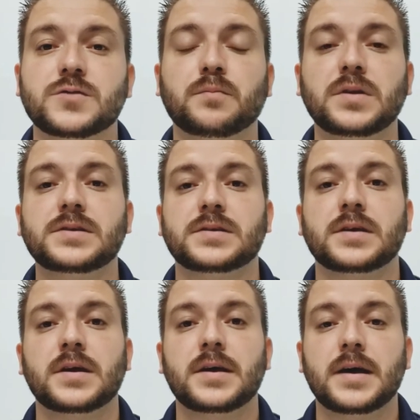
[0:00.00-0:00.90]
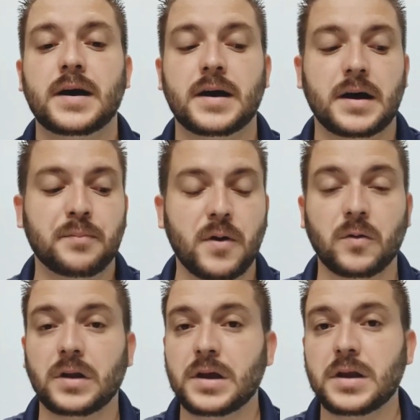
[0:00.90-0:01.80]
please, about
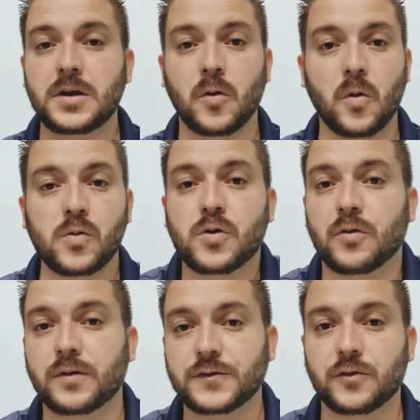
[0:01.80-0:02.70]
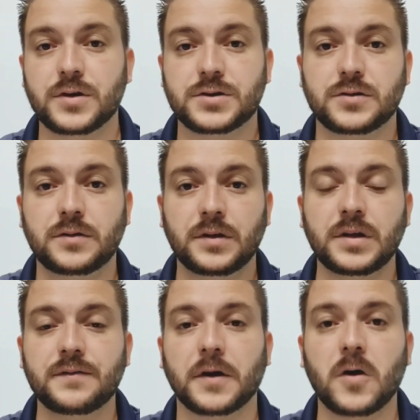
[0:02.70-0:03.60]
cleaning or odor restoration,
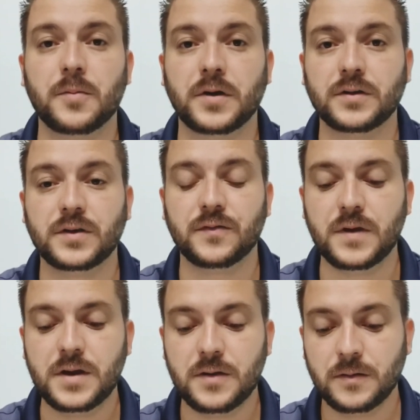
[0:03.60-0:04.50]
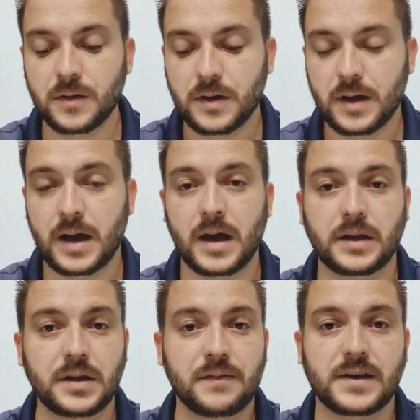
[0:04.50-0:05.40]
leave a comment on this video.
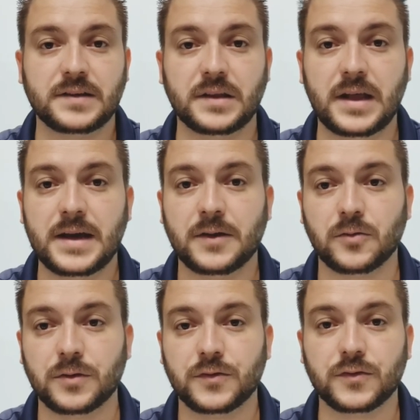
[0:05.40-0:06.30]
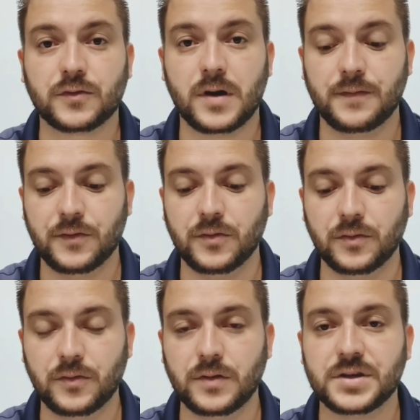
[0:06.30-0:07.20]
Leave us a like or subscribe to
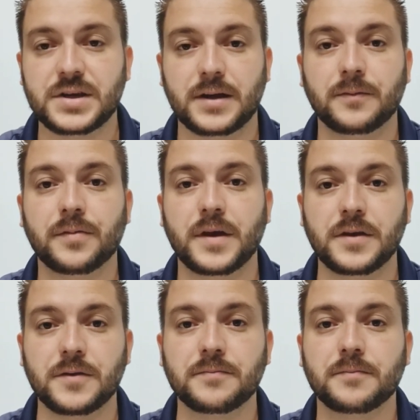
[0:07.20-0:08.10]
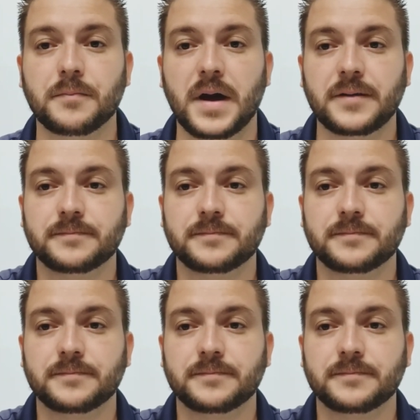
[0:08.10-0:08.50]
the channel. Thank you. Bye.